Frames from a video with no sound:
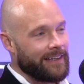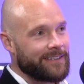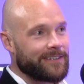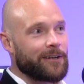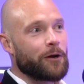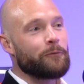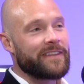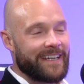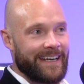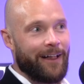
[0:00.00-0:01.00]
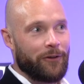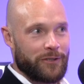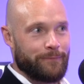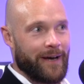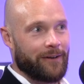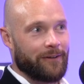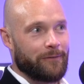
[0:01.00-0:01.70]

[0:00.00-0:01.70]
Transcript: Let's start with an analogy battle.